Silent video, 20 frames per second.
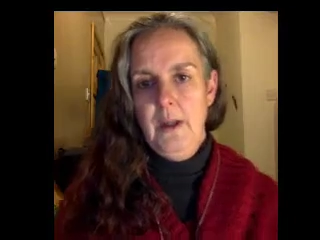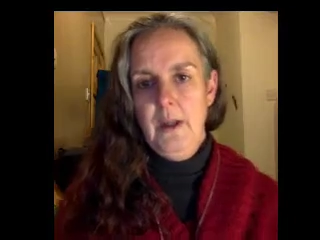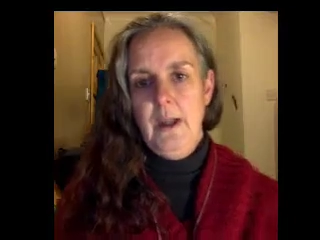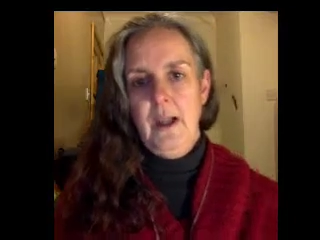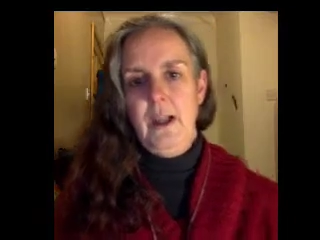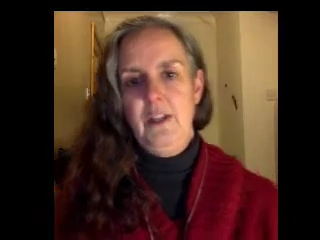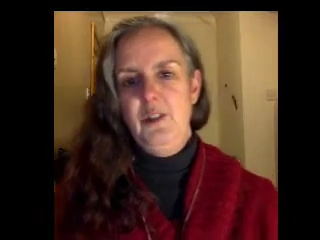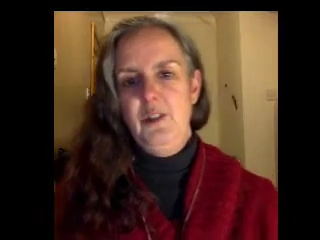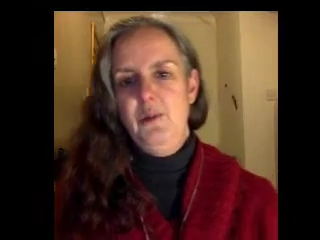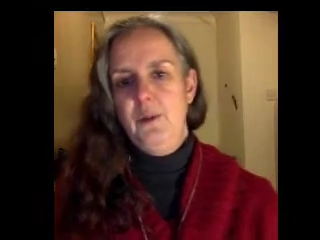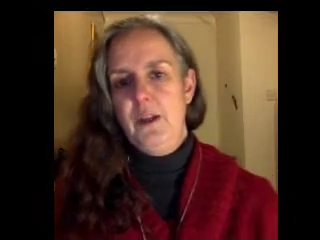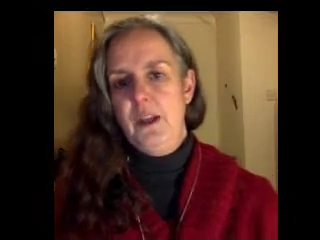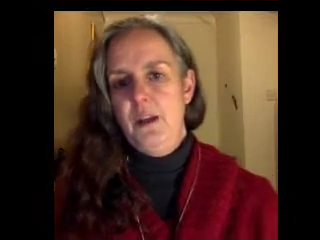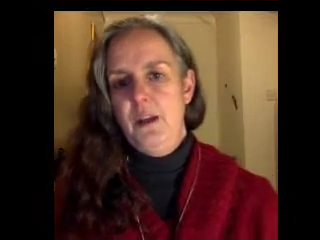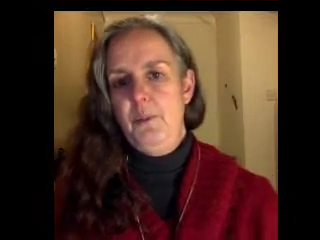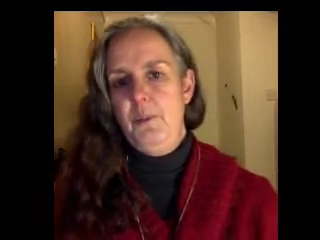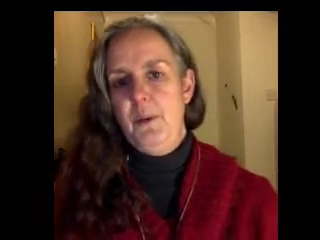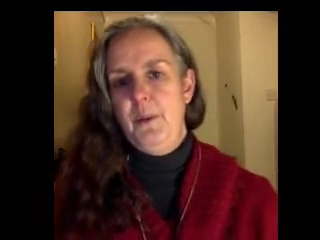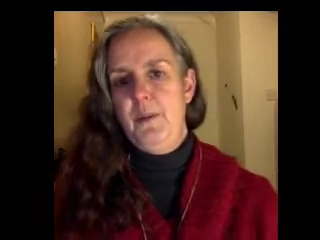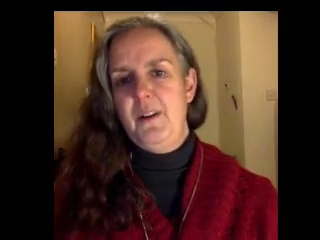and you
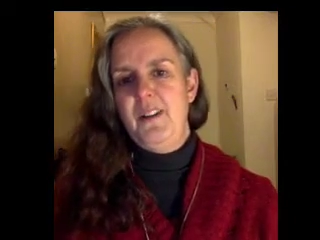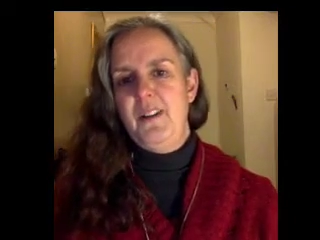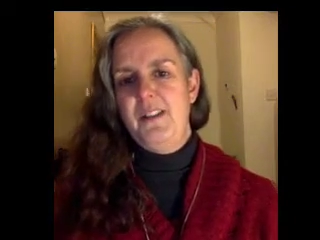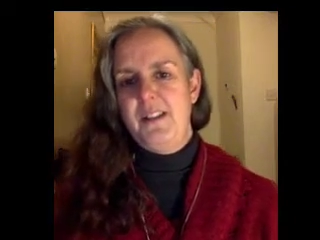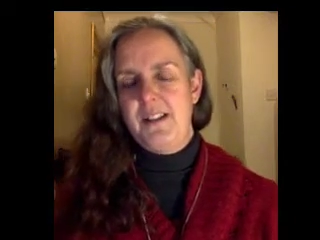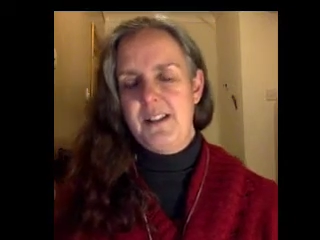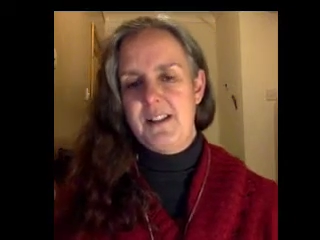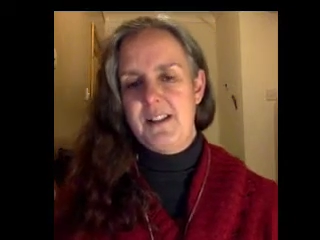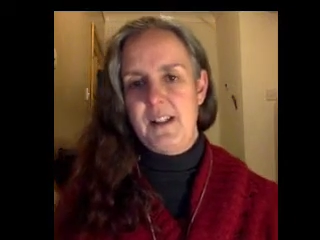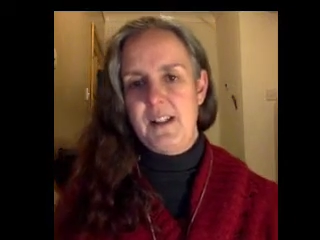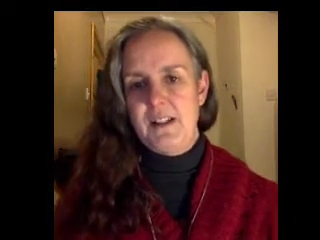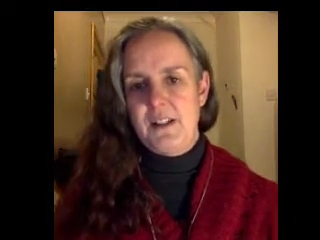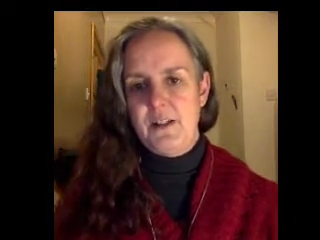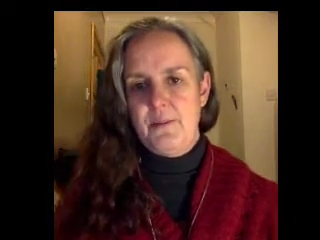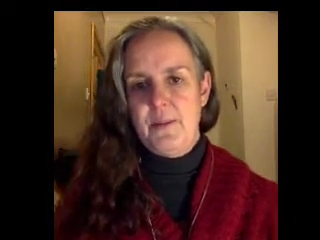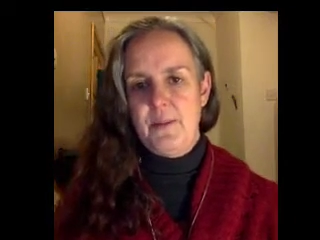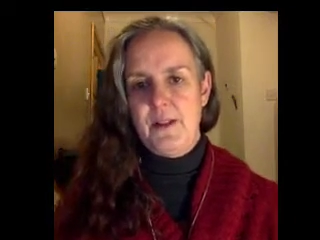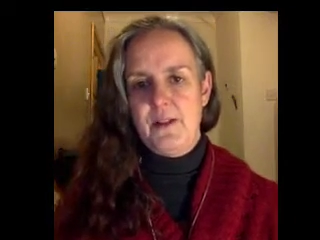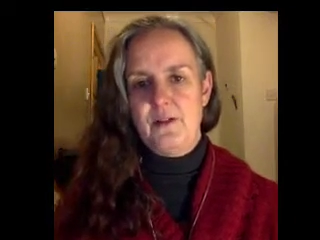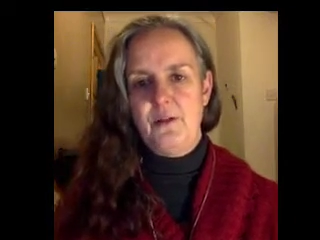keep it because it's
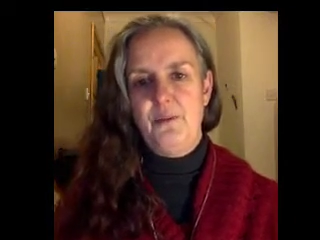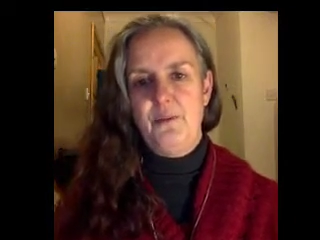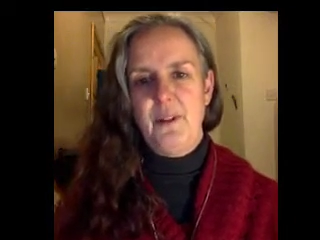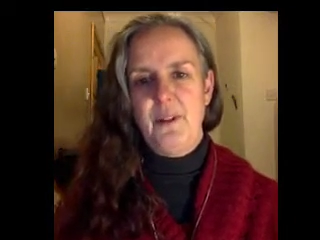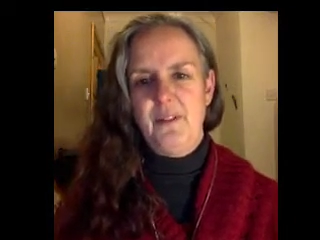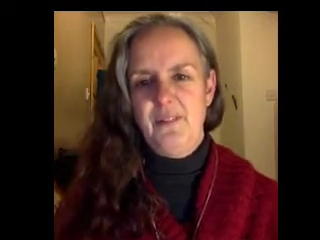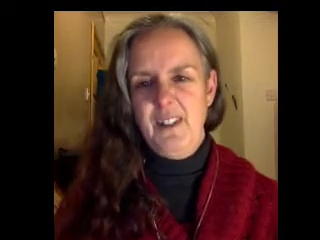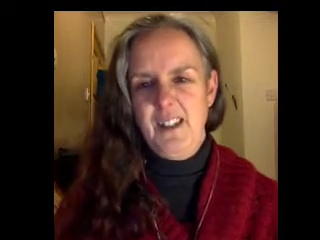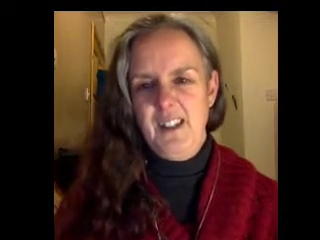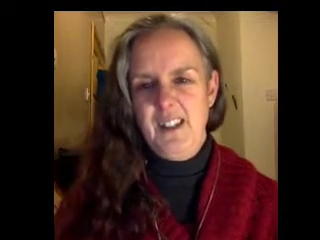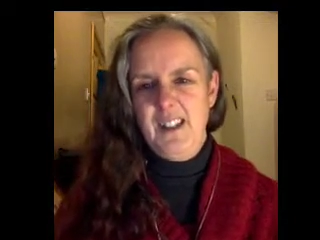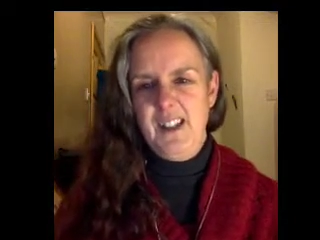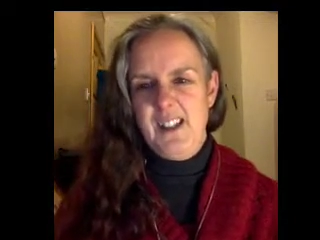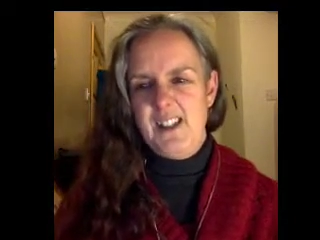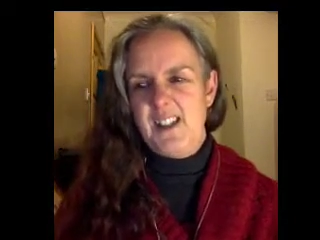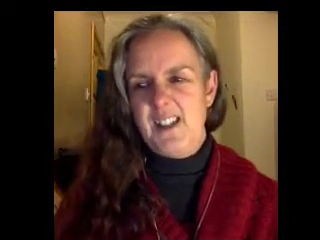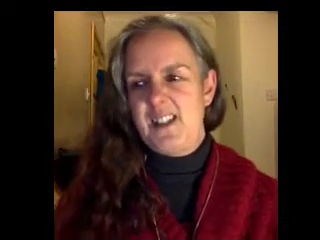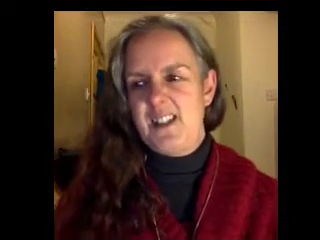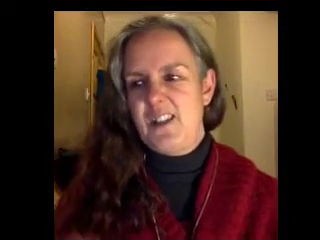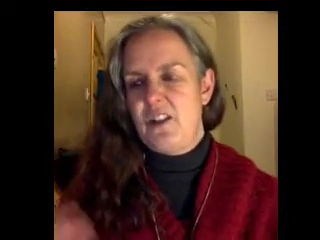sentimental, but really it
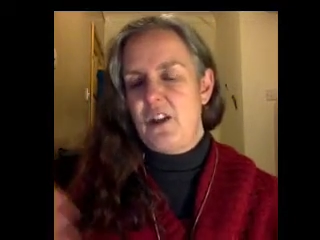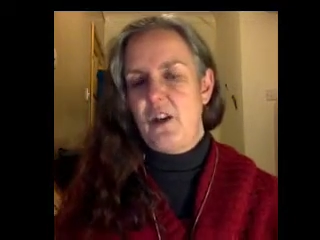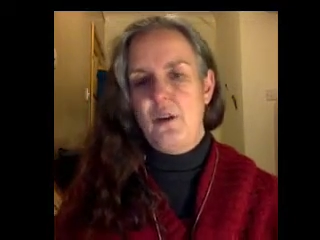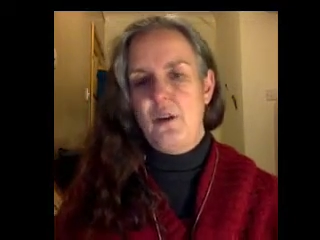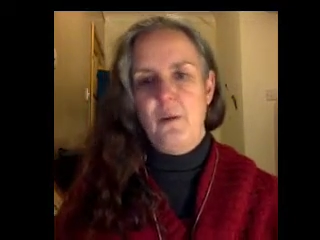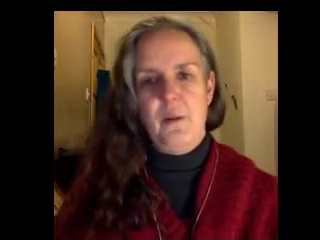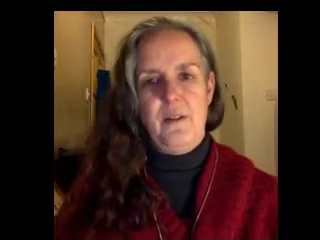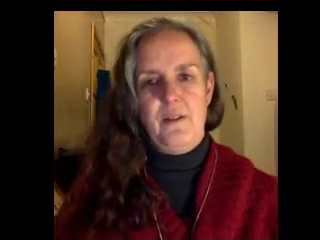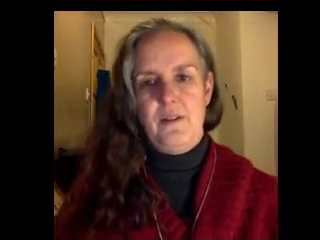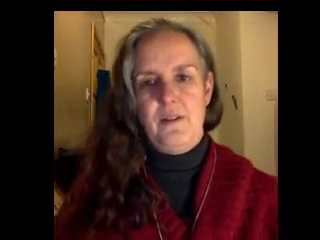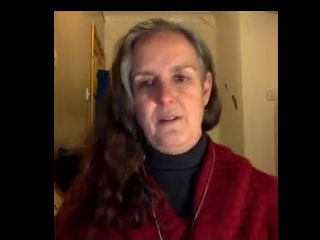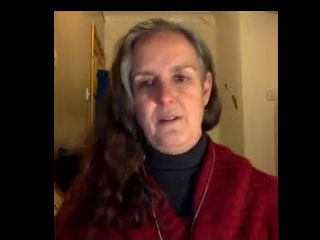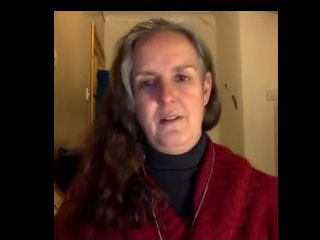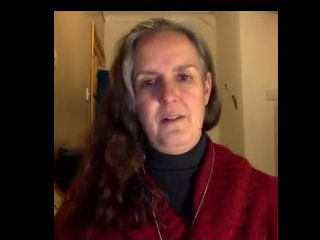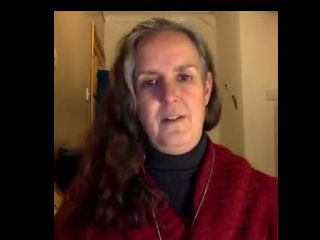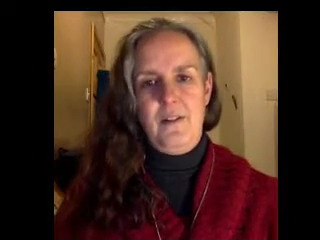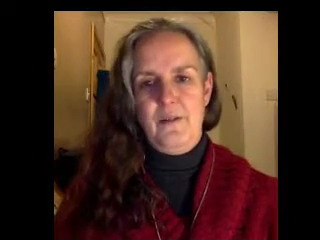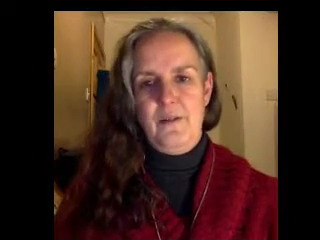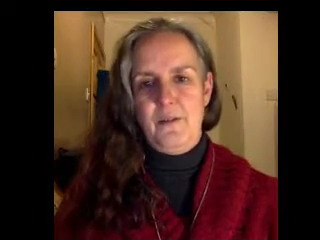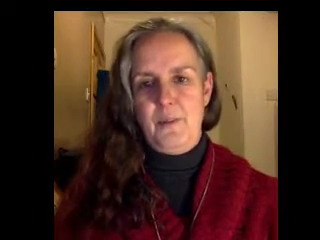doesn't go with
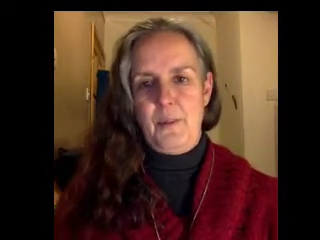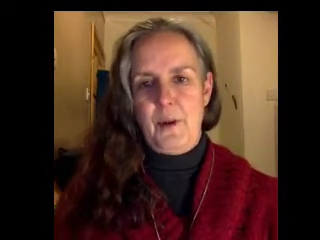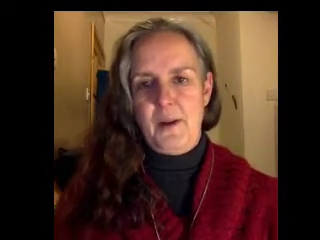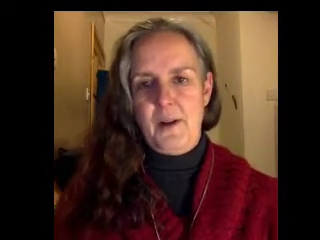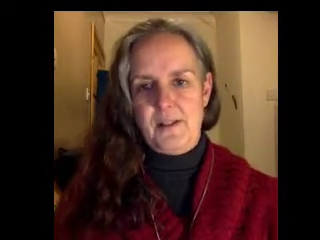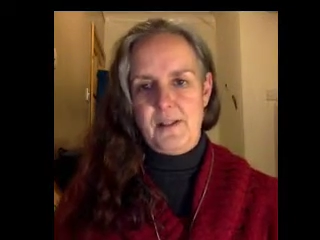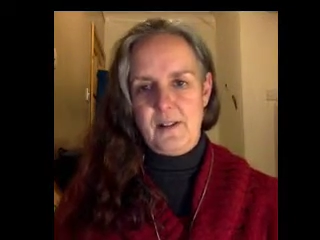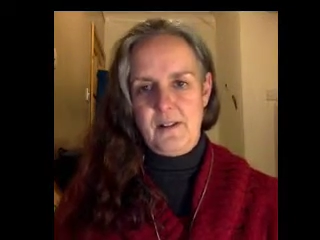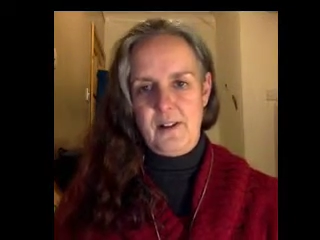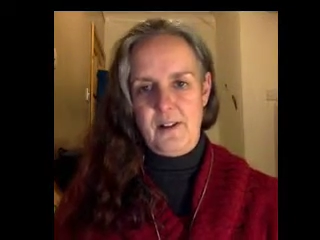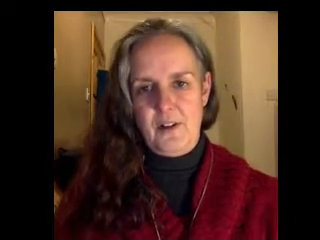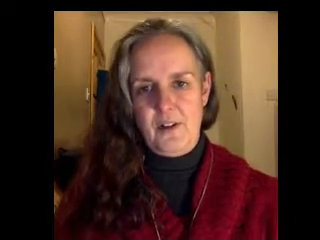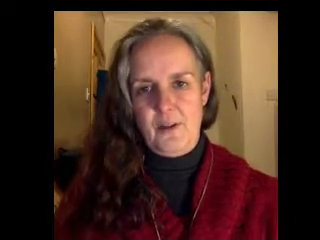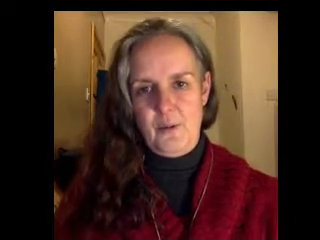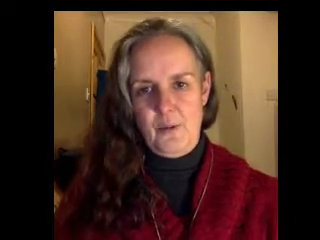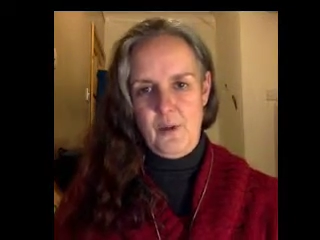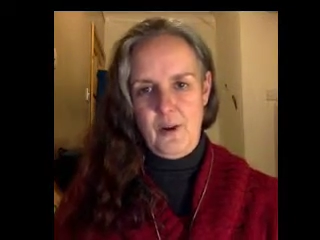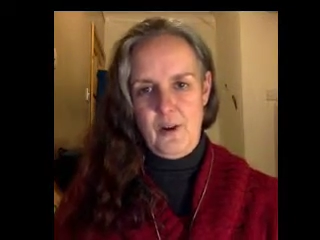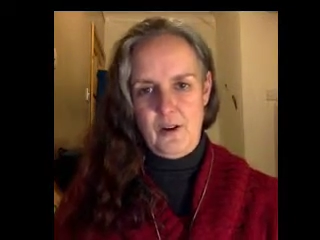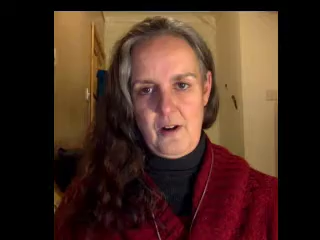the person that
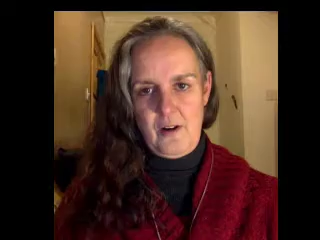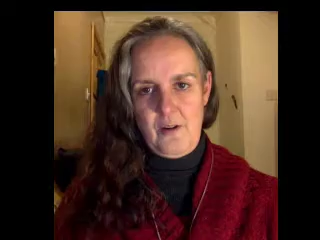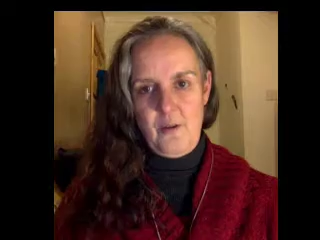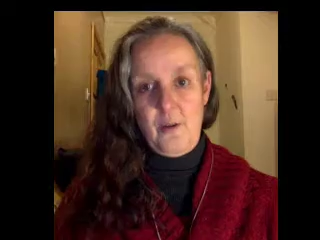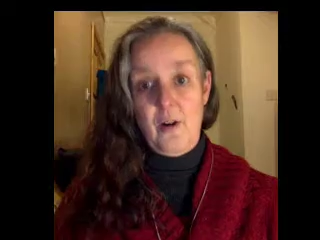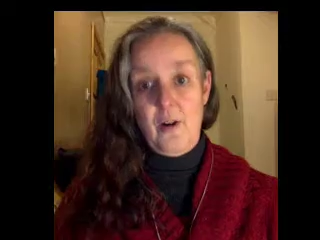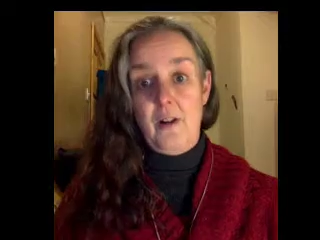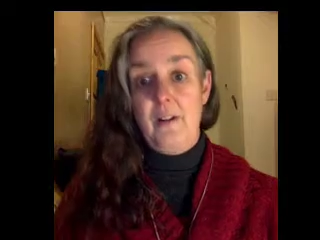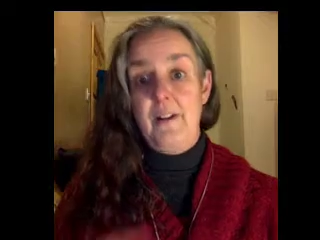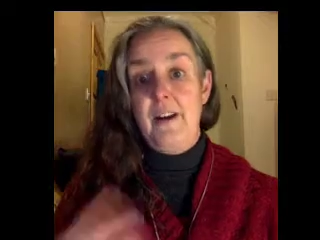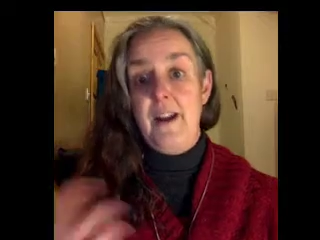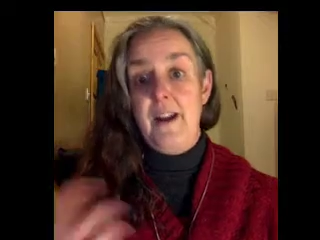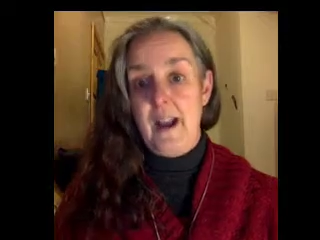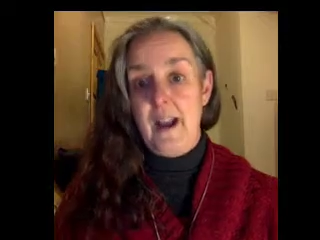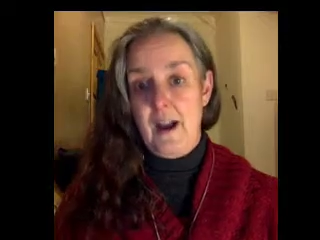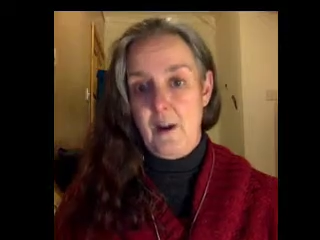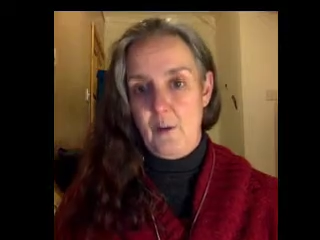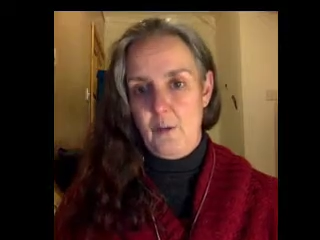you are now.